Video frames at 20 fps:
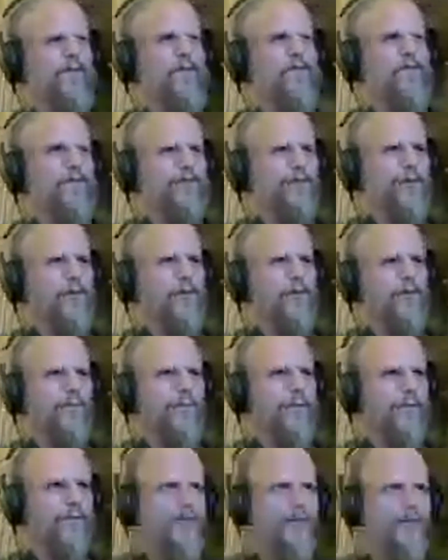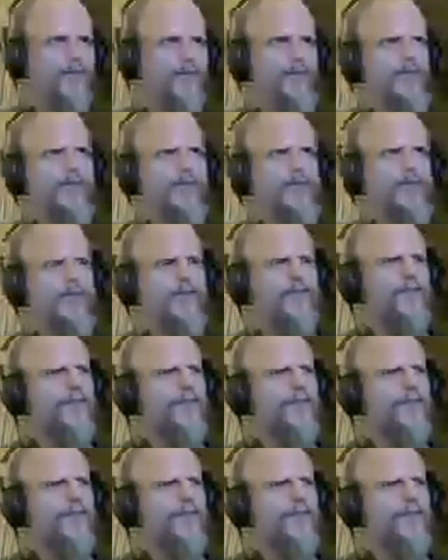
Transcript: the fact that you turn on your bell